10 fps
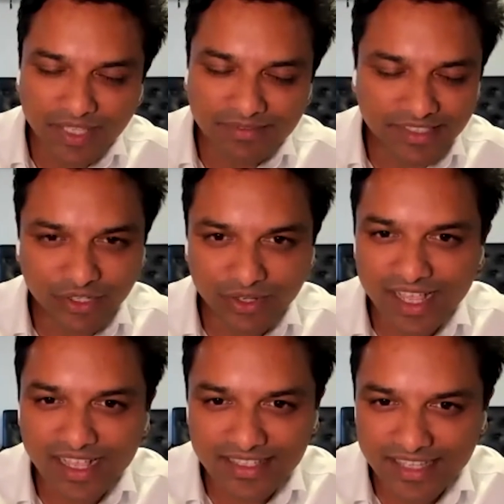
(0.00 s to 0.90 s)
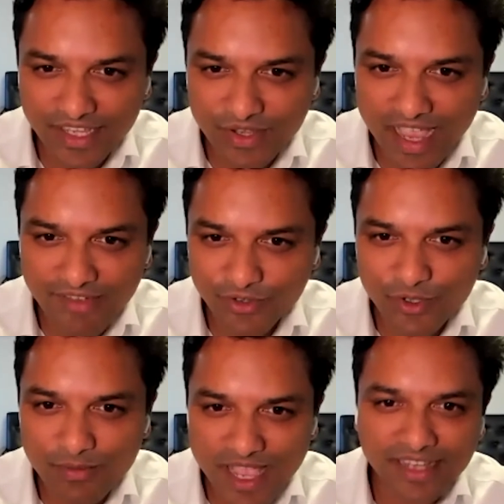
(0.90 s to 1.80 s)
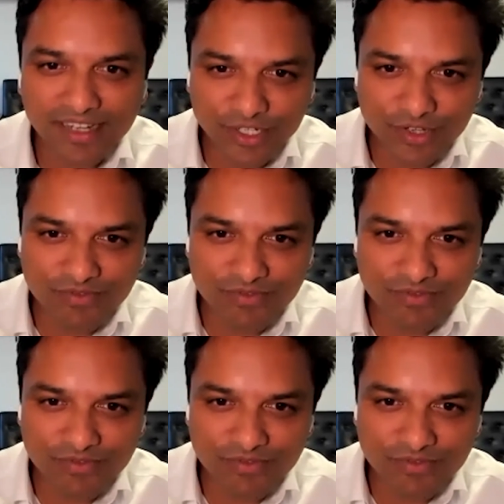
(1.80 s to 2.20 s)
You know, like I say, you have to go back and eat your